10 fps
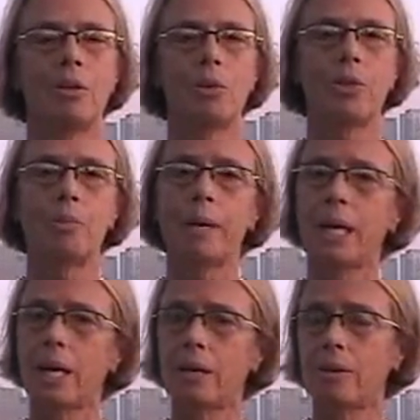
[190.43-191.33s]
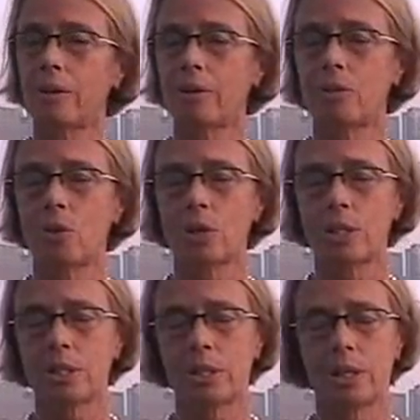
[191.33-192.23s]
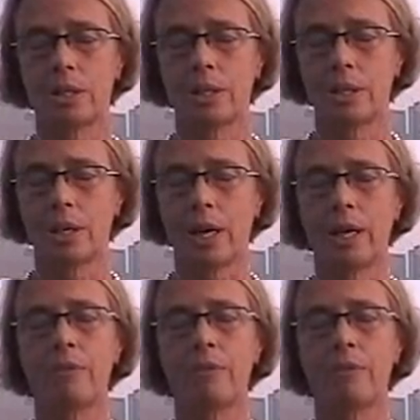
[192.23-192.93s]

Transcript: with the band, of course, I